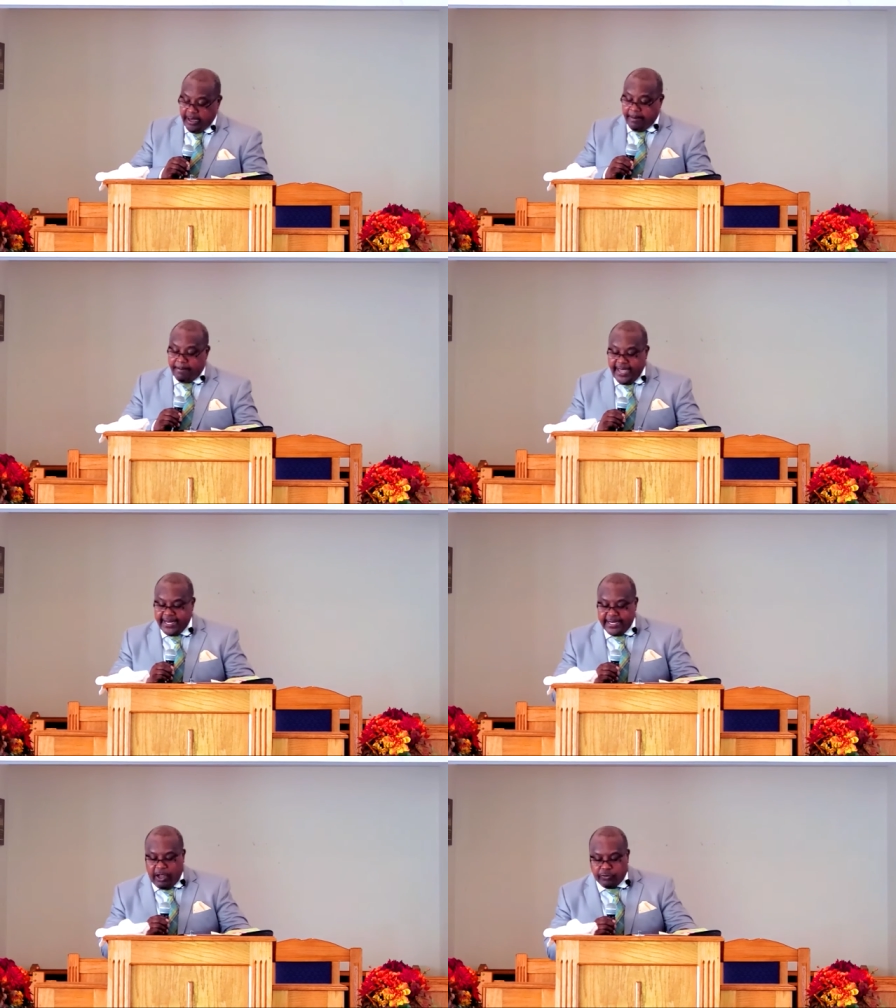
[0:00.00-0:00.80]

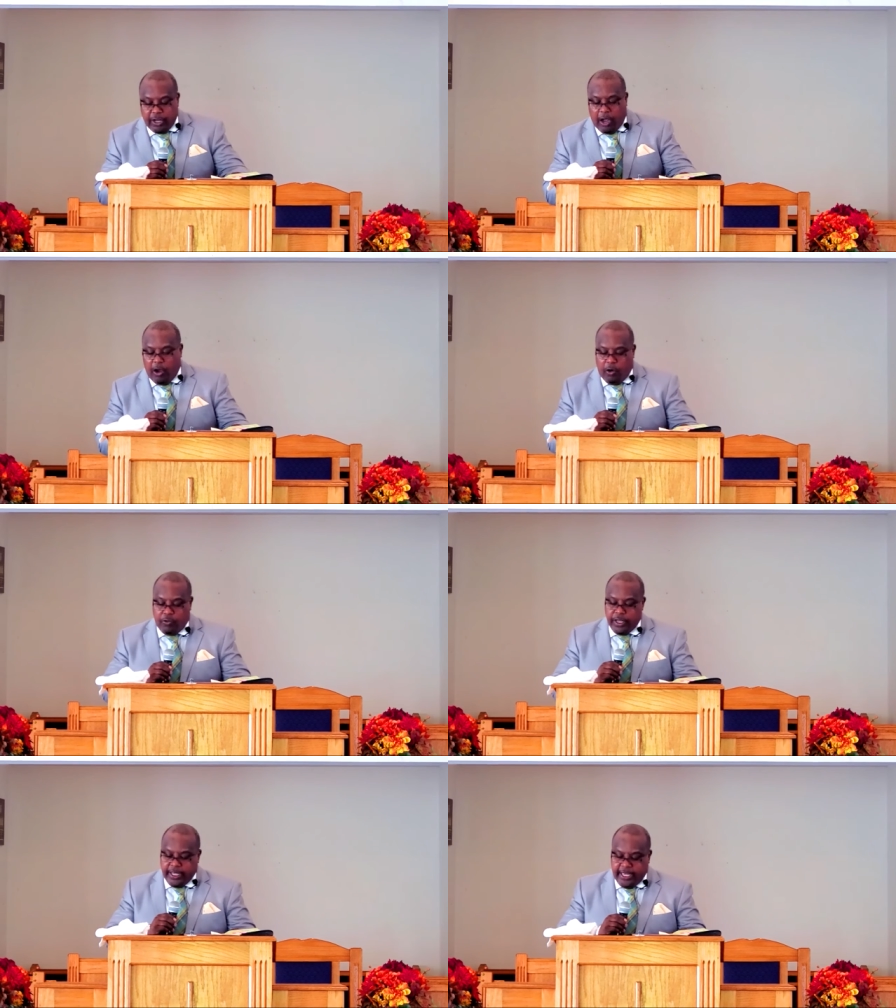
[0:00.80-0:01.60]
Many don't
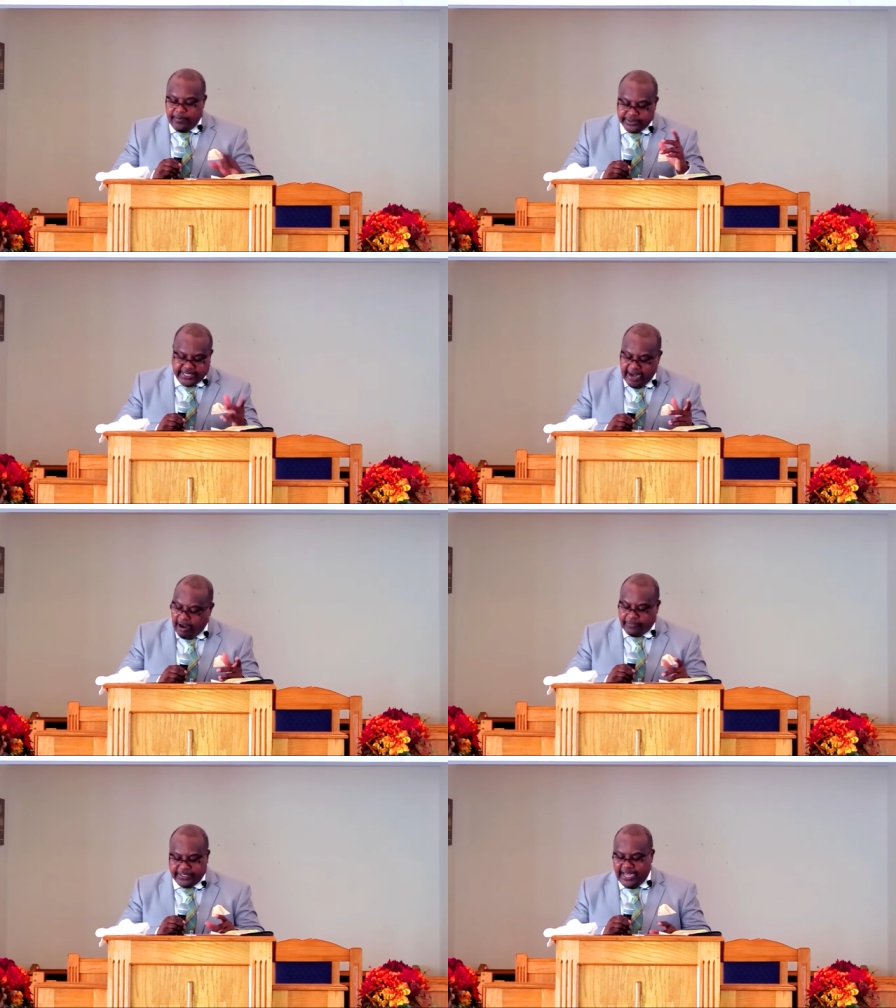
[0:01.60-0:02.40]
know he was
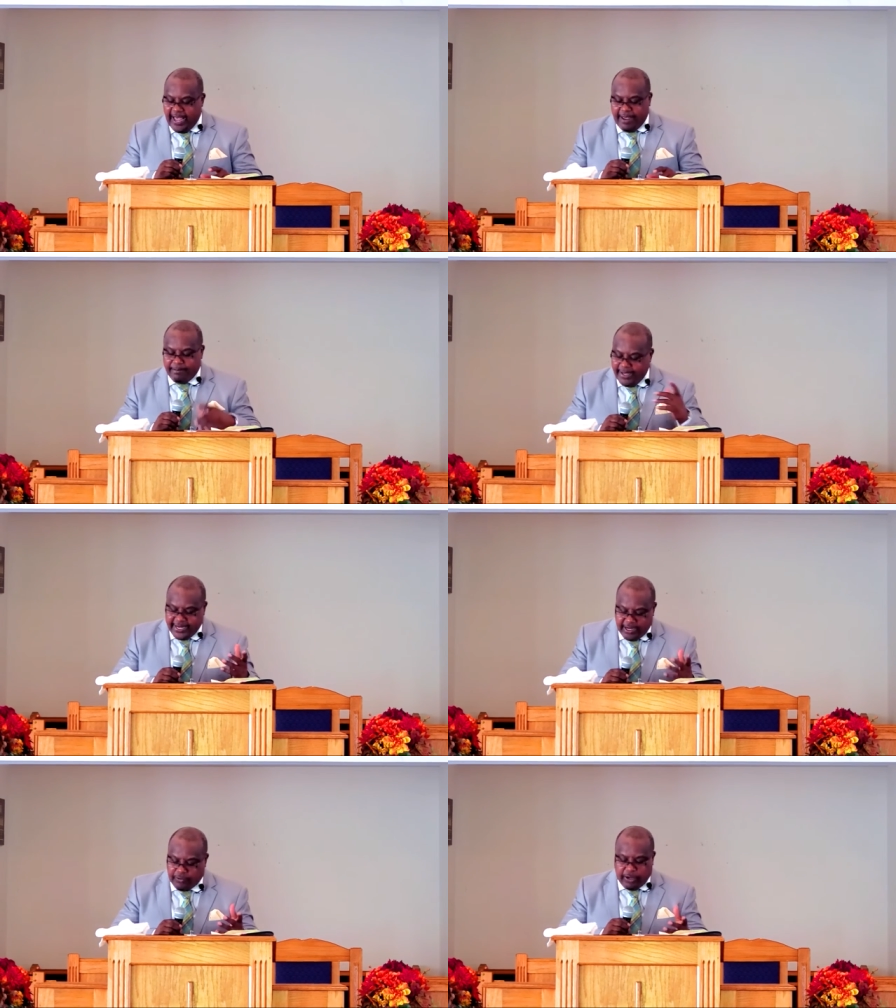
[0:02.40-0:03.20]
there all the time.
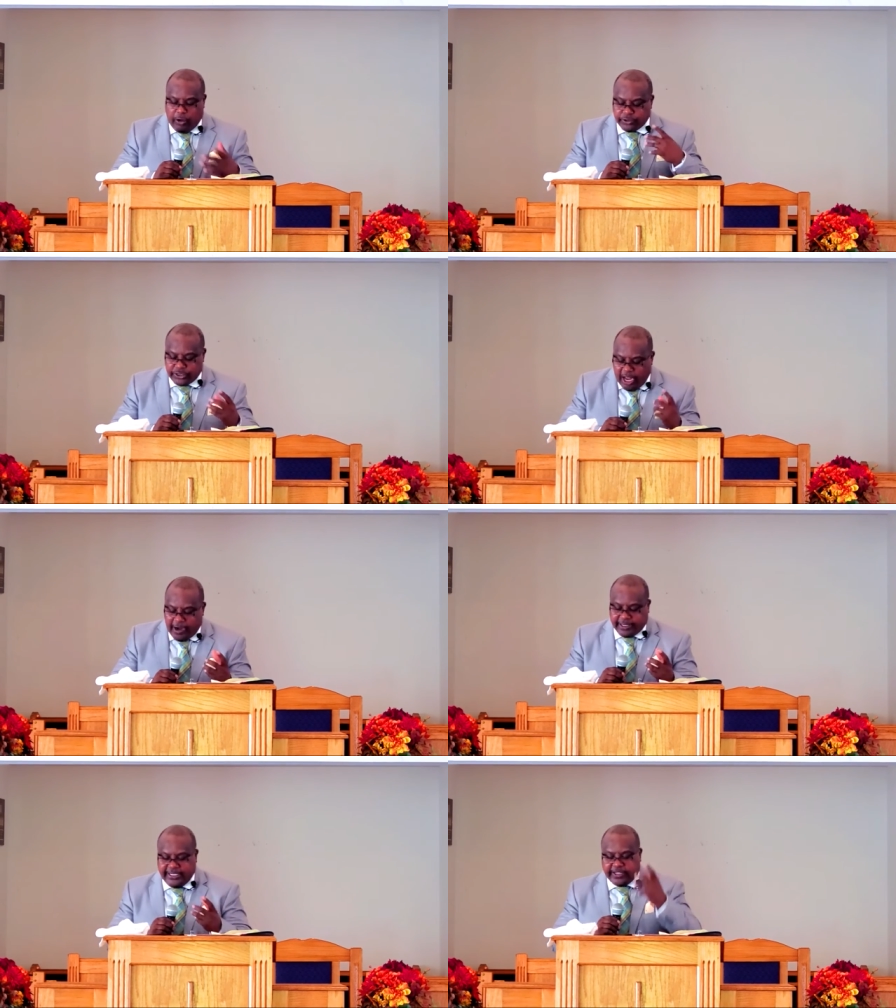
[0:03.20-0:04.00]
Many don't know
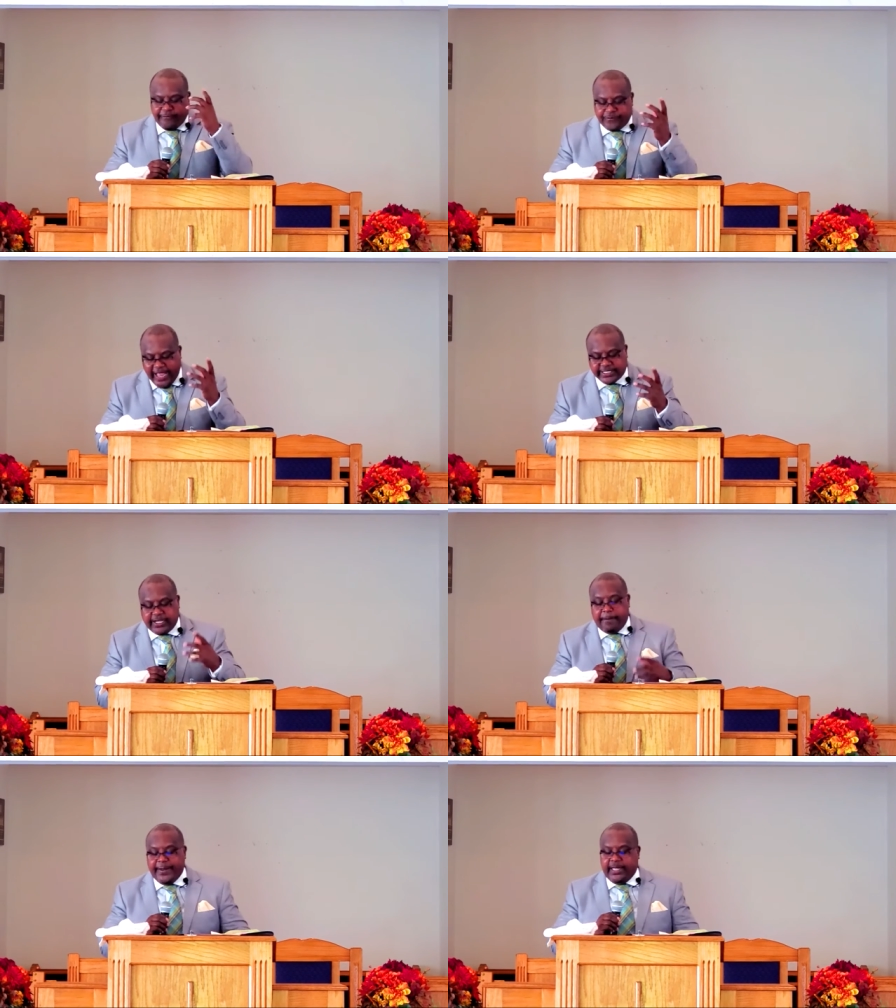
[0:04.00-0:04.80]
darkness affects
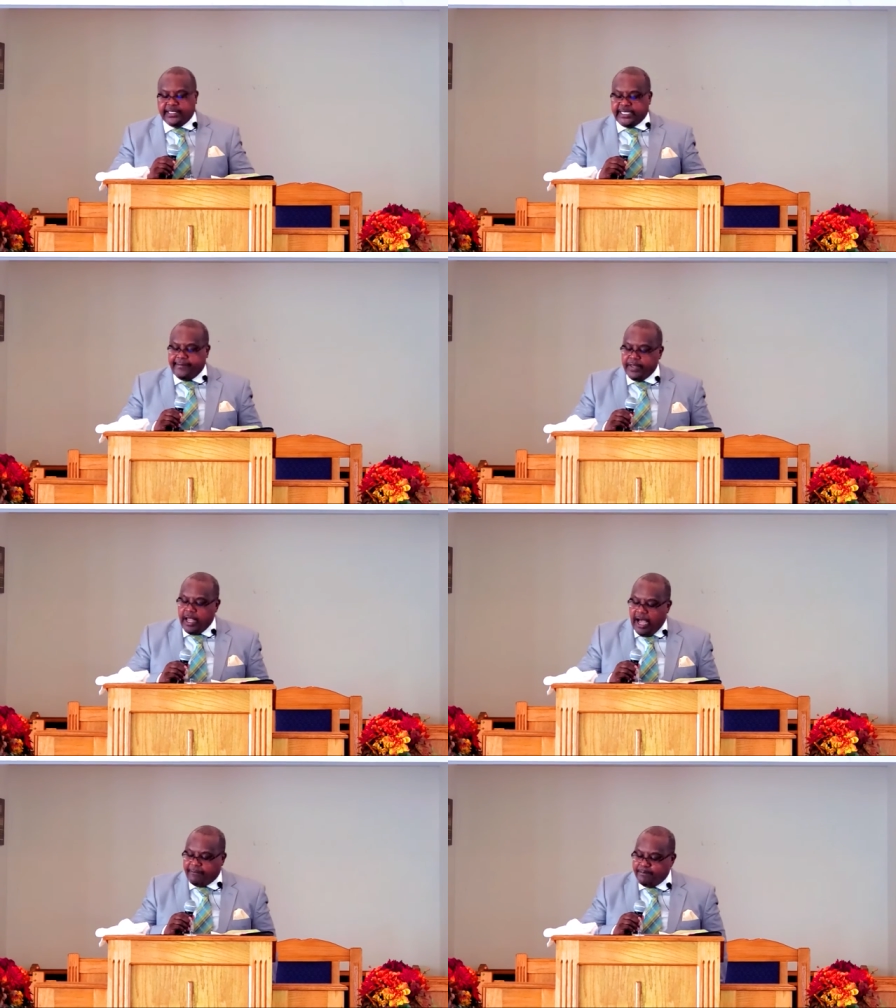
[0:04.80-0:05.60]
the ability
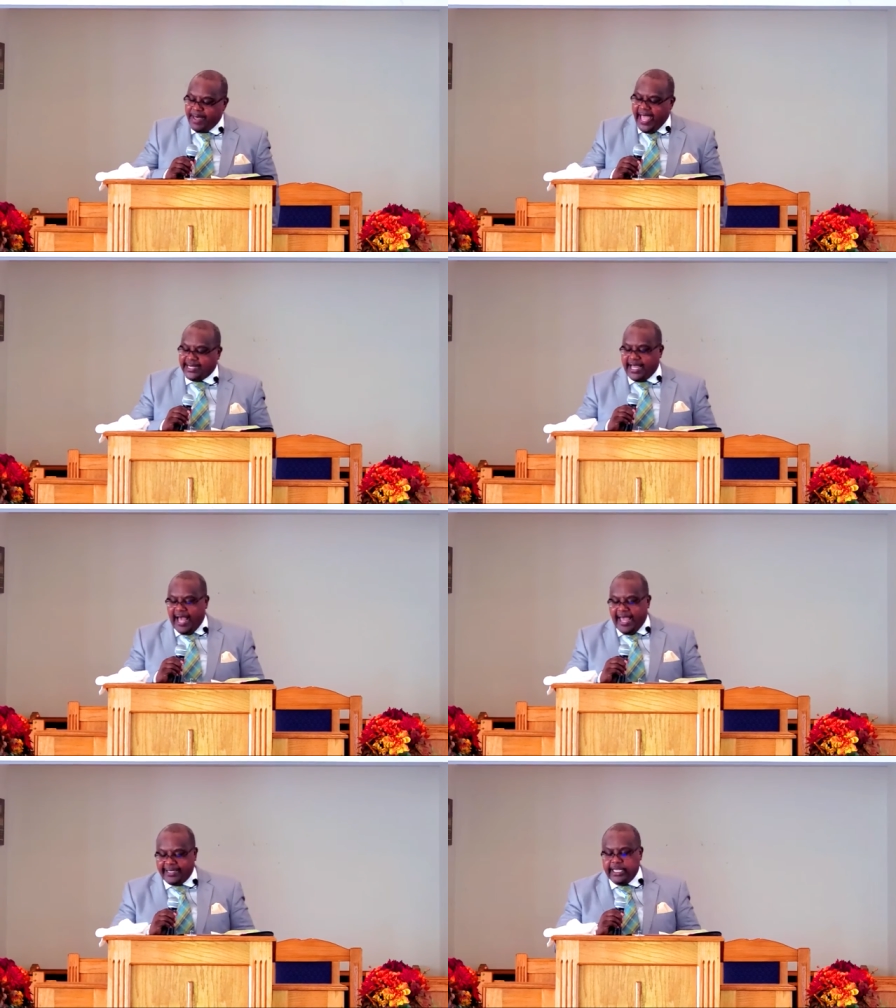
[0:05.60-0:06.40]
of
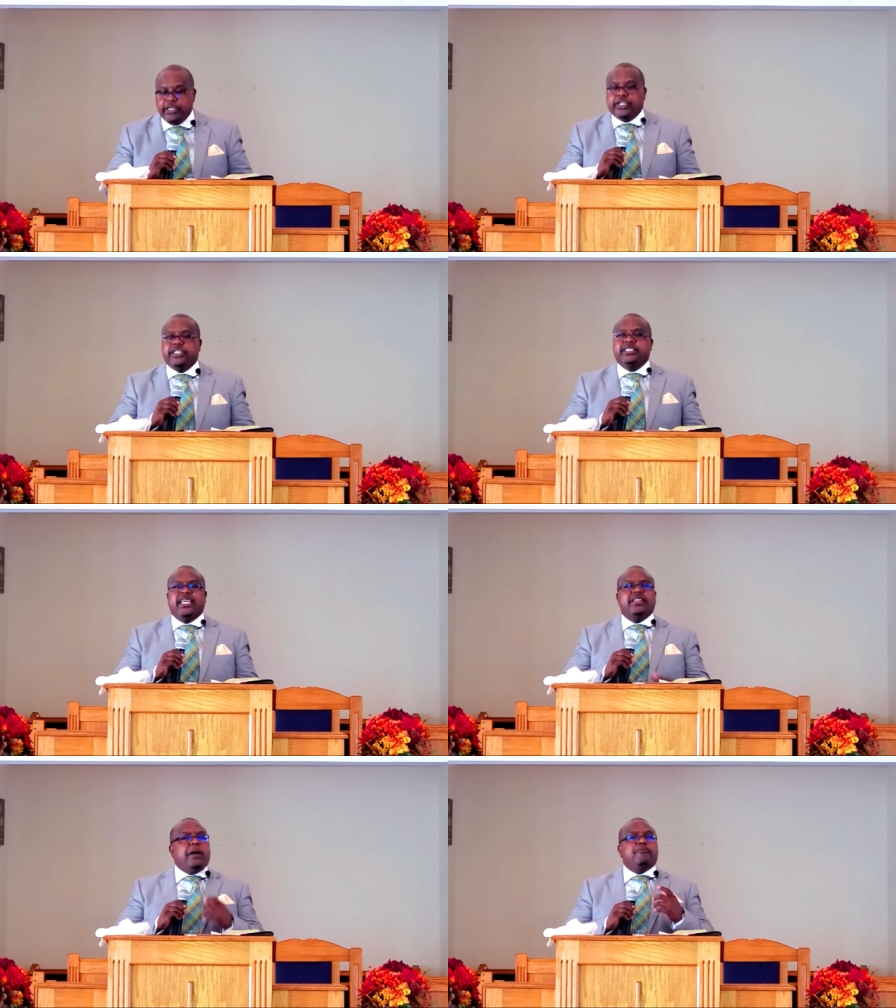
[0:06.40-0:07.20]
mankind to
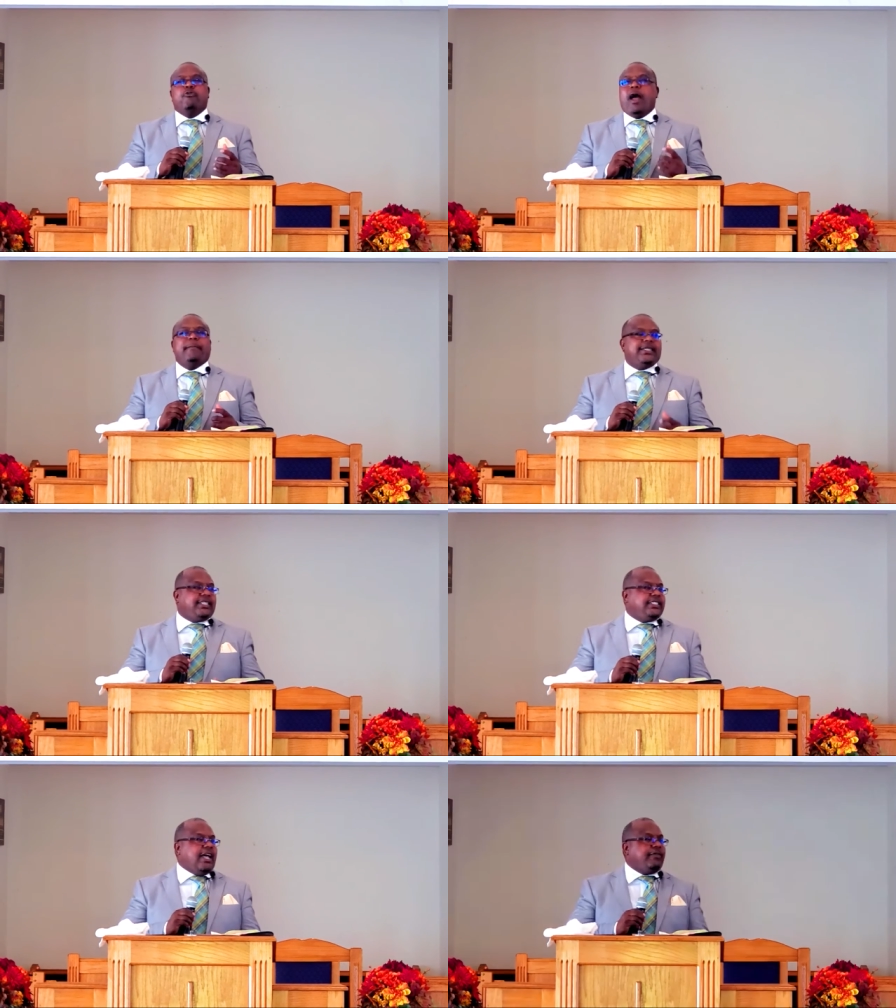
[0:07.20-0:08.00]
see the
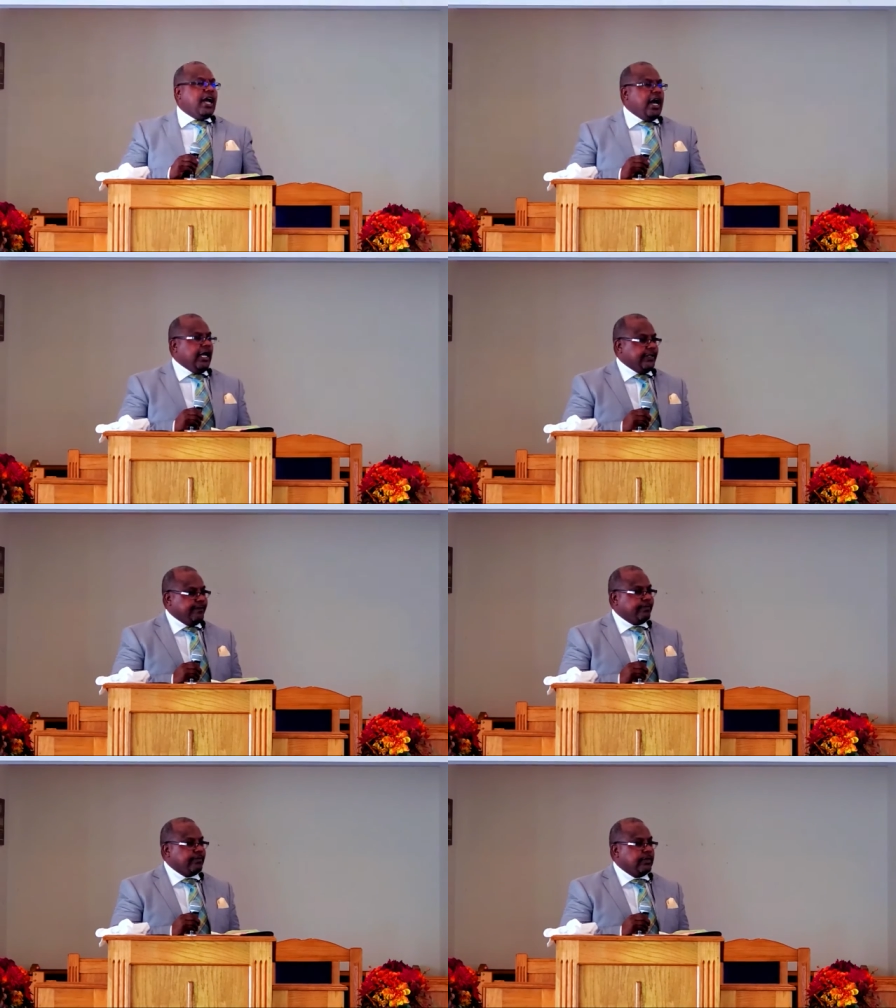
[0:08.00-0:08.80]
promises of God.